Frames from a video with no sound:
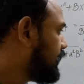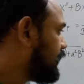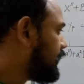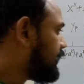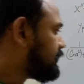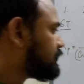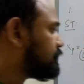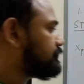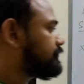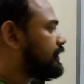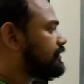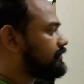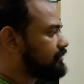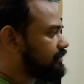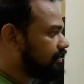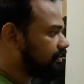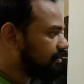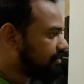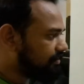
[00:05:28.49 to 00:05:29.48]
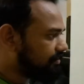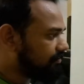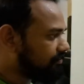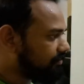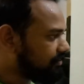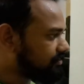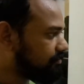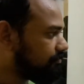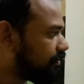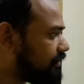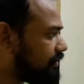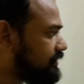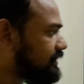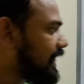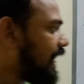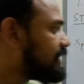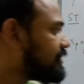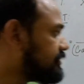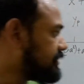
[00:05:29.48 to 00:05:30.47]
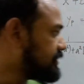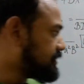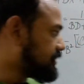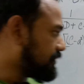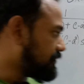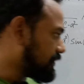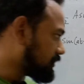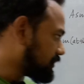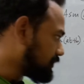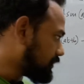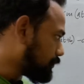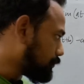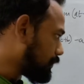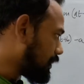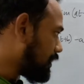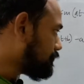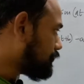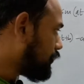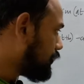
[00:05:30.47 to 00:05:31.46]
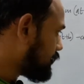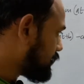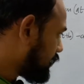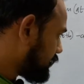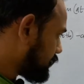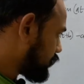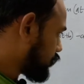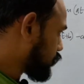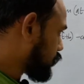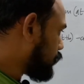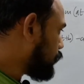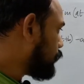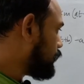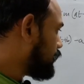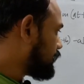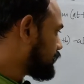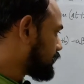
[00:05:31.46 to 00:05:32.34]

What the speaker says: It's a very standard integration that we have all done in school.